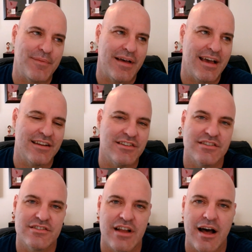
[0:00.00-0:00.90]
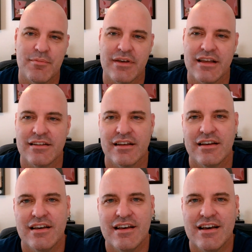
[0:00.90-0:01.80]
So I had to stop,
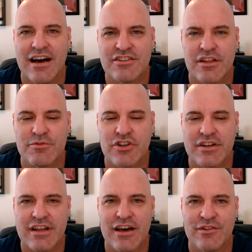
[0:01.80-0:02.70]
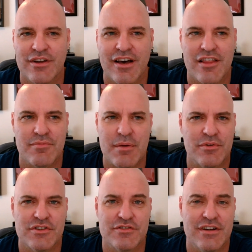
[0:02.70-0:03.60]
and I saw them shutting down
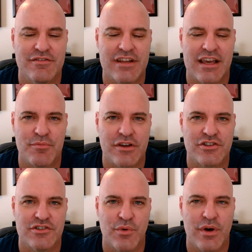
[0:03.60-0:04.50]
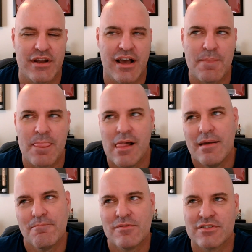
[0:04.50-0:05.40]
other people just for even taking pictures and
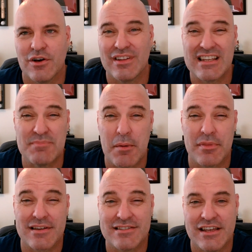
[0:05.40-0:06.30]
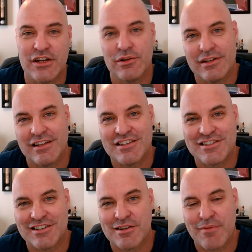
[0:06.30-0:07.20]
whatnot. So less people at the casino, a
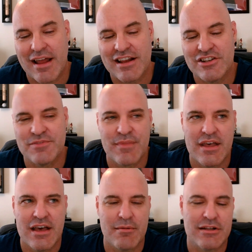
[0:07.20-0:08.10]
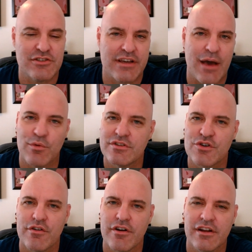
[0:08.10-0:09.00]
little easier to manage, but that's
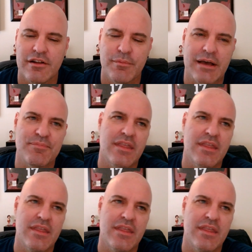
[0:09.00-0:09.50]
okay. We'll just go over a little bit.